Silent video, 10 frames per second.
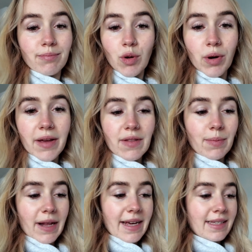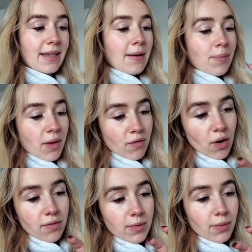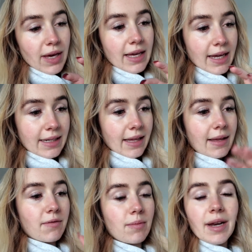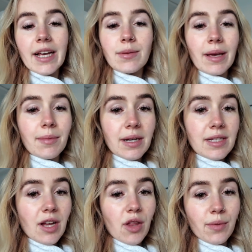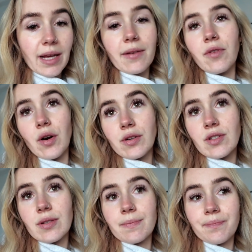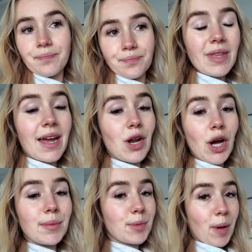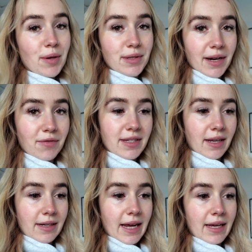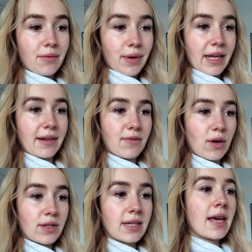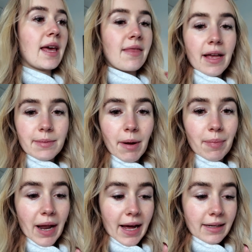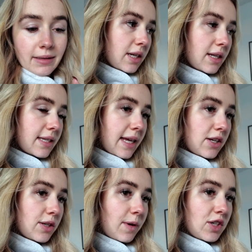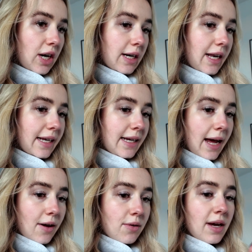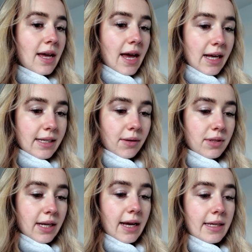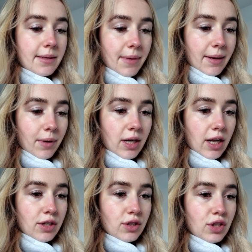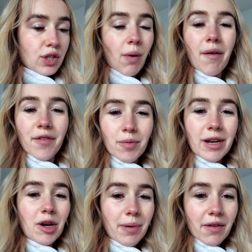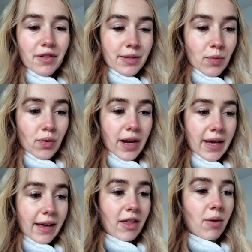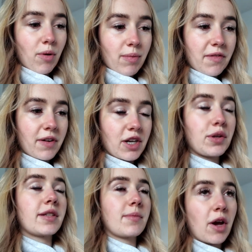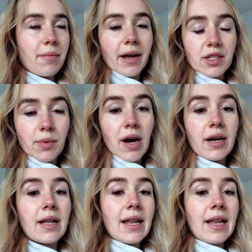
all over the place. Vlog from the weekend, and then from next week I'm going to start the weekly vlogs and hope to post every Sunday weekly vlogs. That's my plan. I'm just going to sit and do my journaling now, head downstairs, make my lunch. So I'll film a little bit of this morning and then I'll probably finish as I'm going back to work,